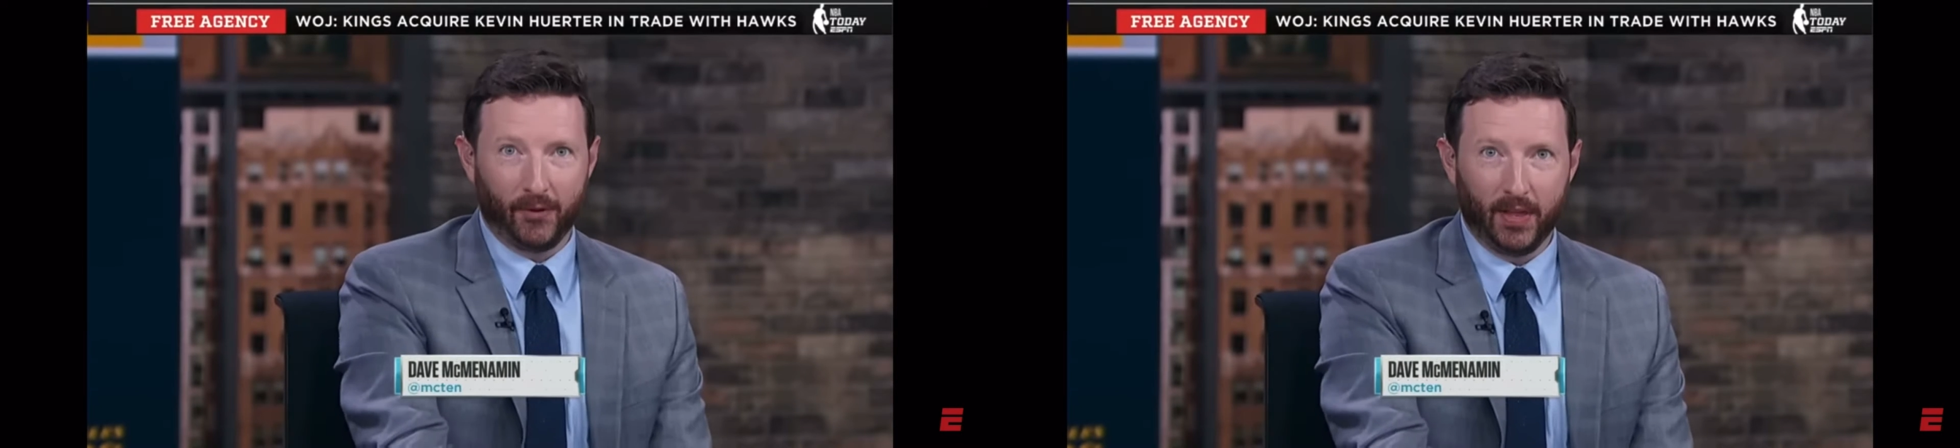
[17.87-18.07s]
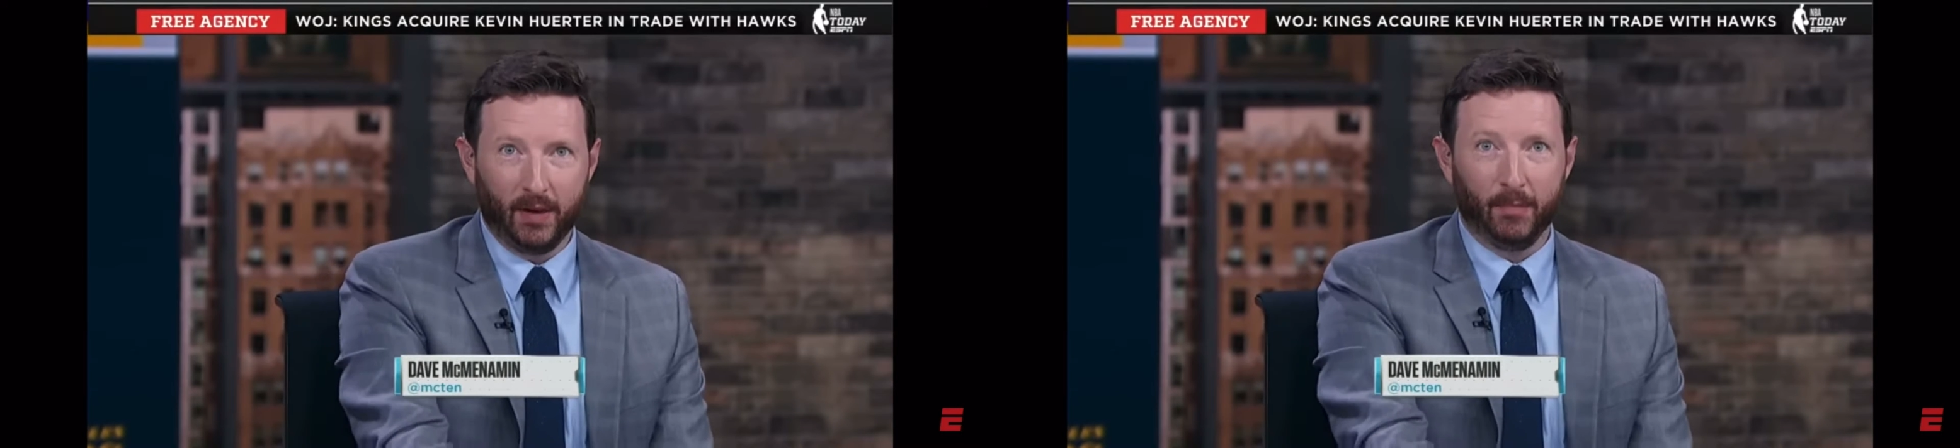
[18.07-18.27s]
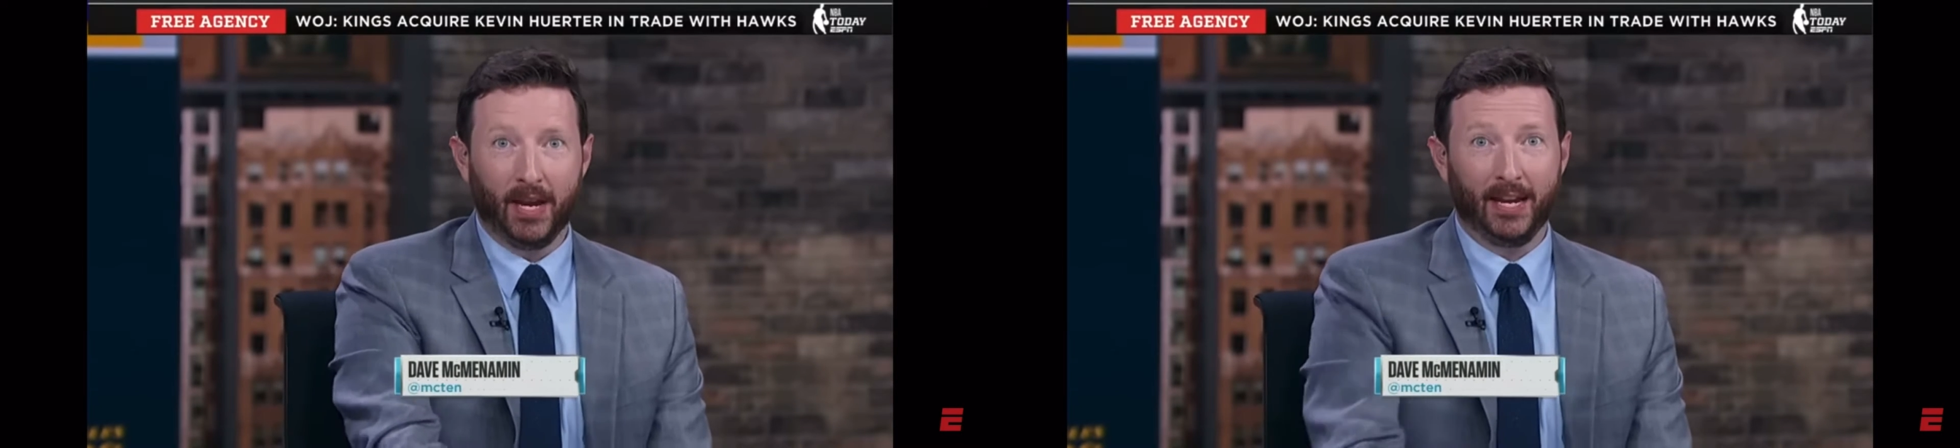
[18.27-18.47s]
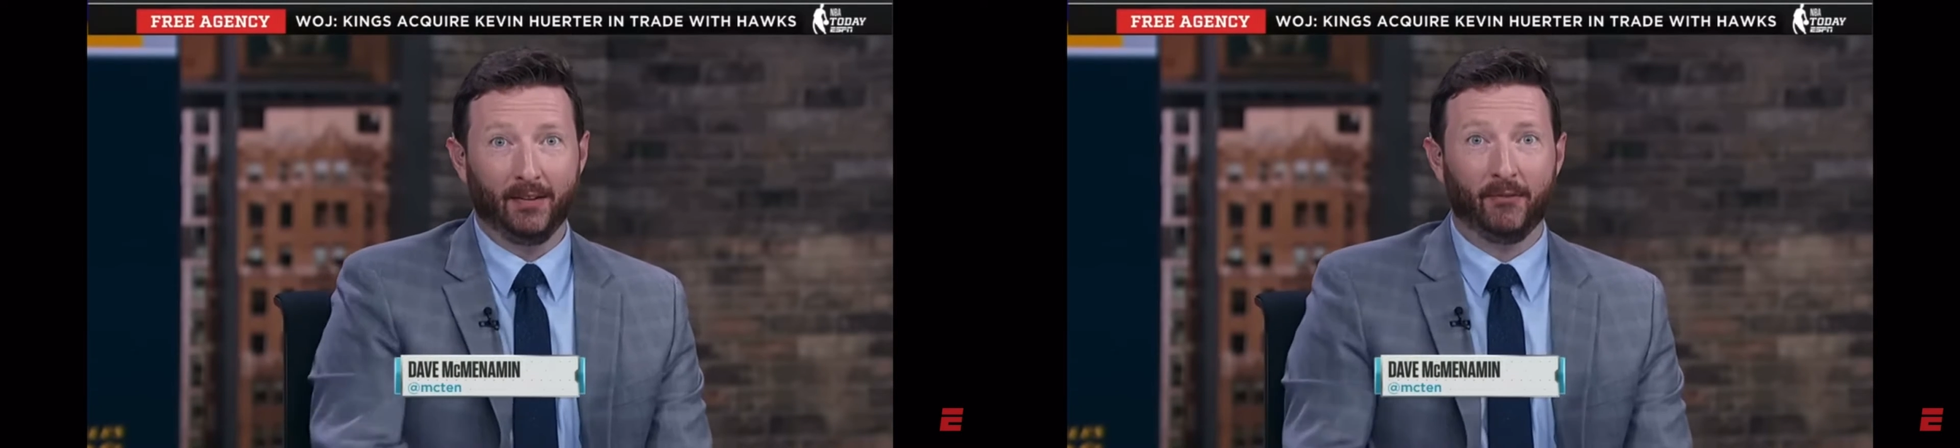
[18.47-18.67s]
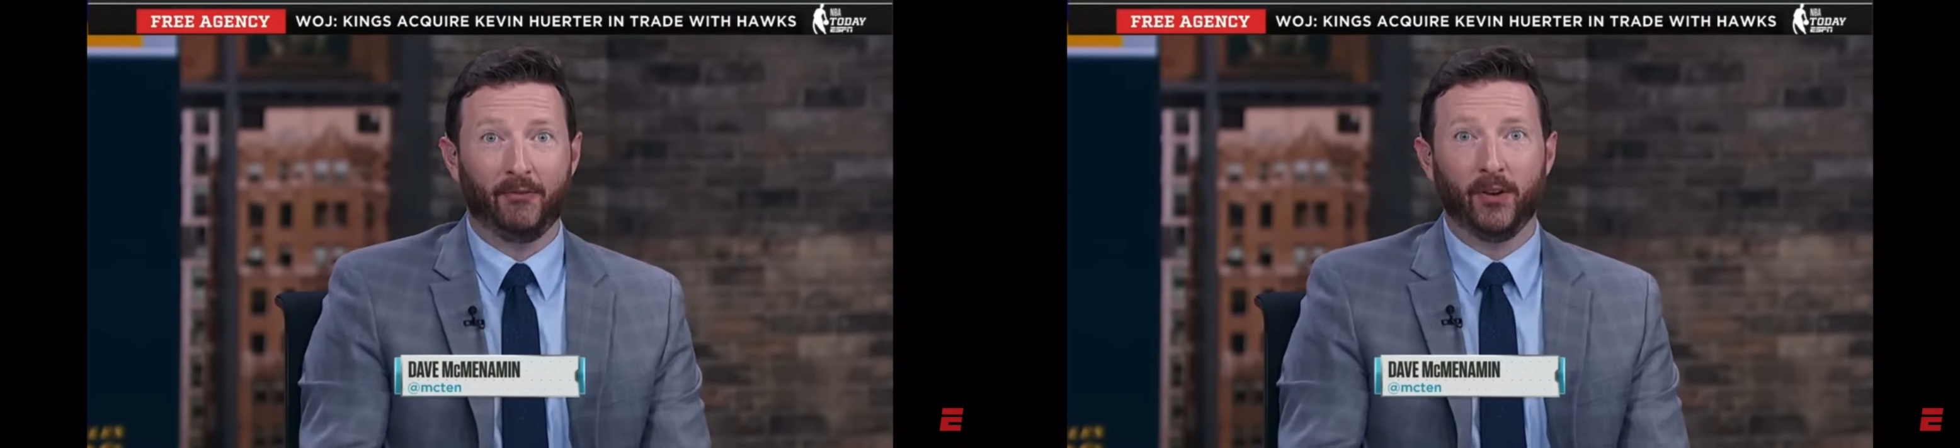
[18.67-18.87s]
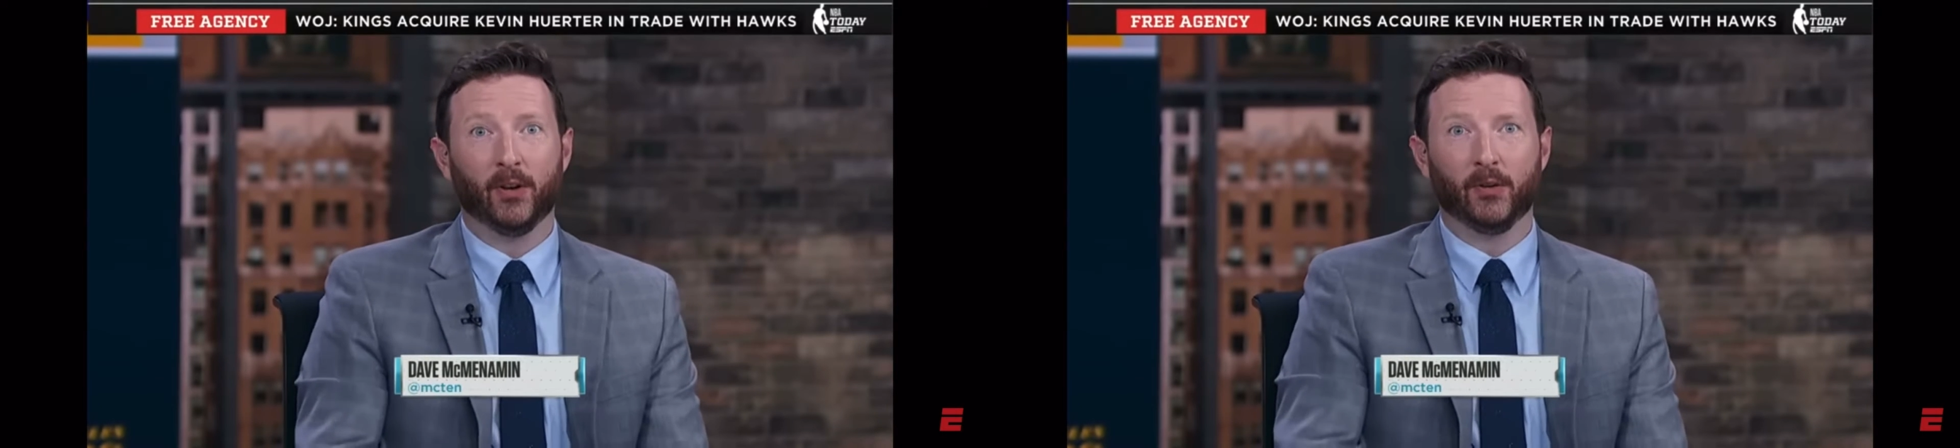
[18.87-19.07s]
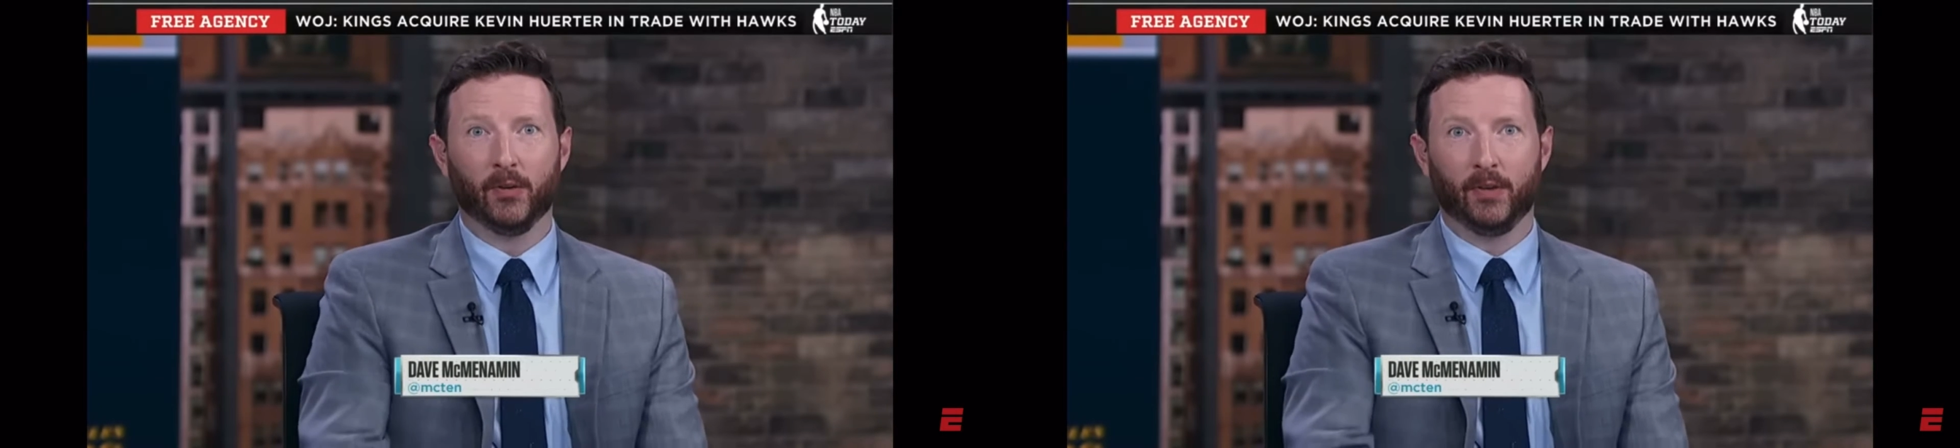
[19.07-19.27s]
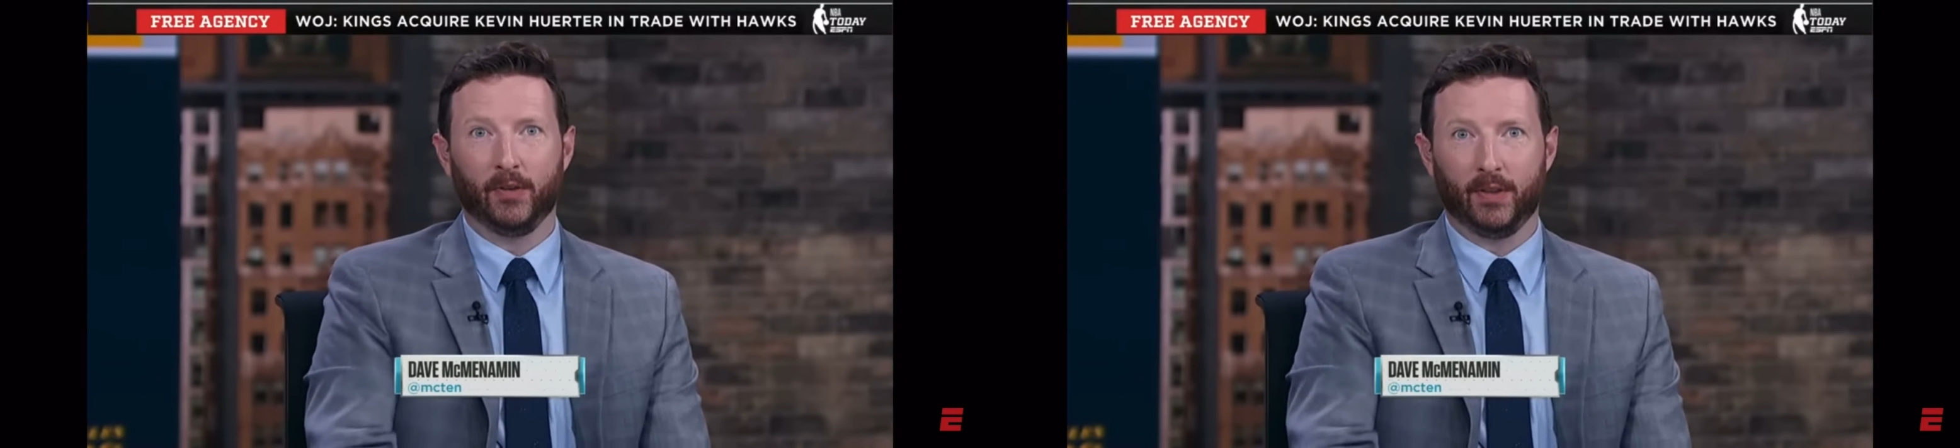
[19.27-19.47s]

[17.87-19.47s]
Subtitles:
for them and fill